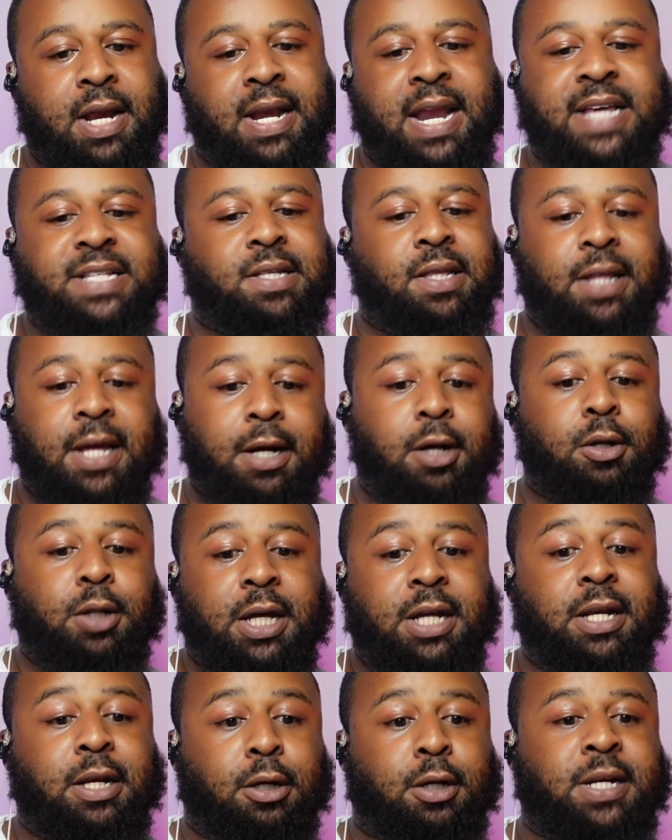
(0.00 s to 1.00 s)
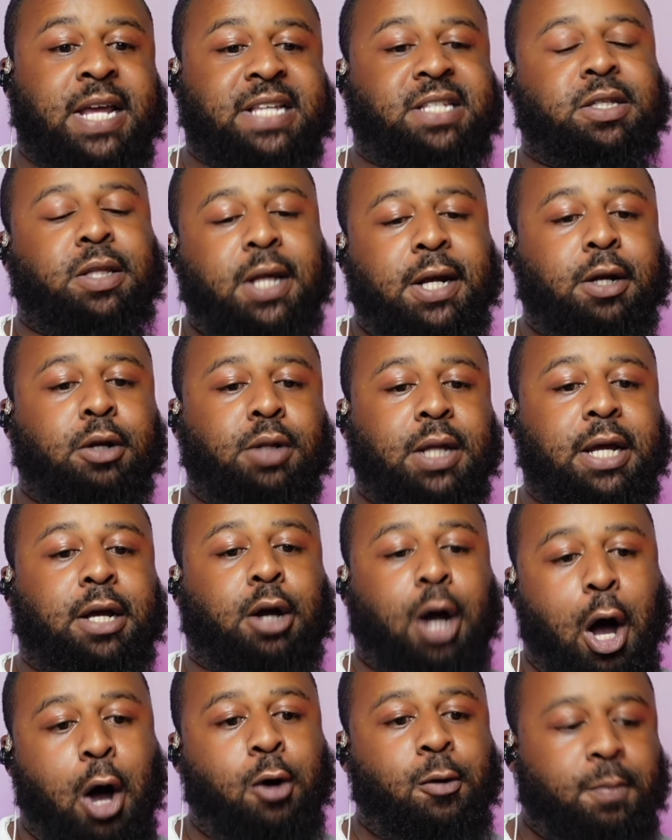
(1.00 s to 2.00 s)
And that's literally
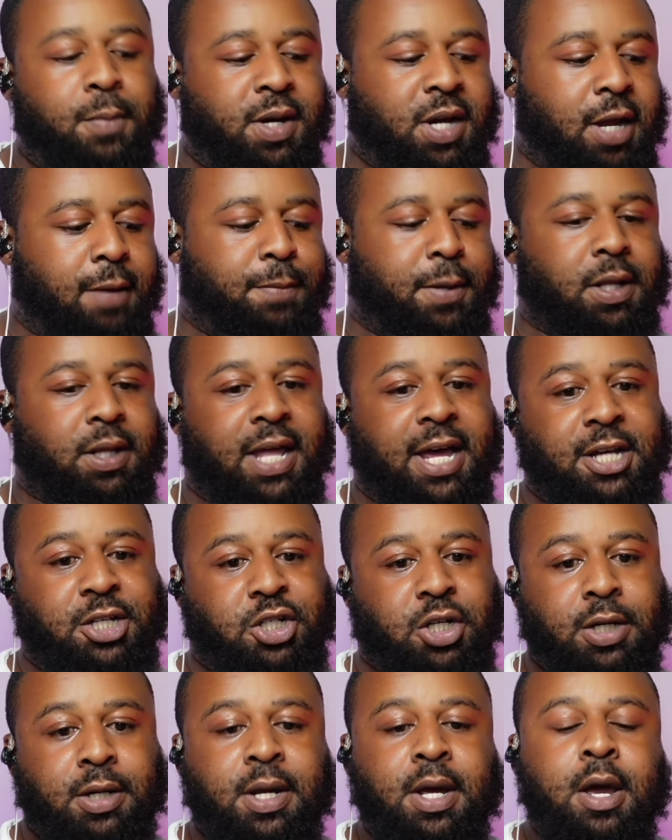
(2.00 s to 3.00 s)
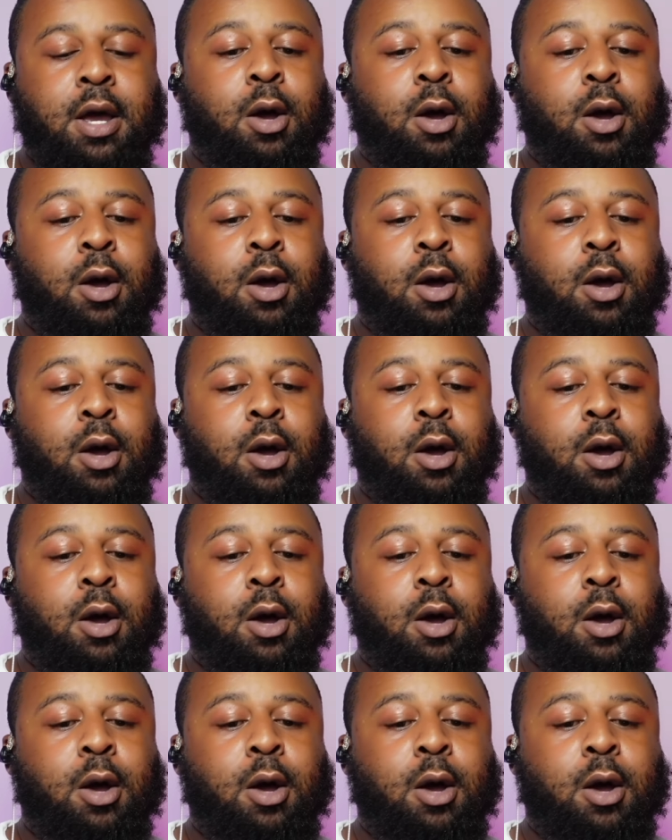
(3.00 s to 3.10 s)
cult manipulation.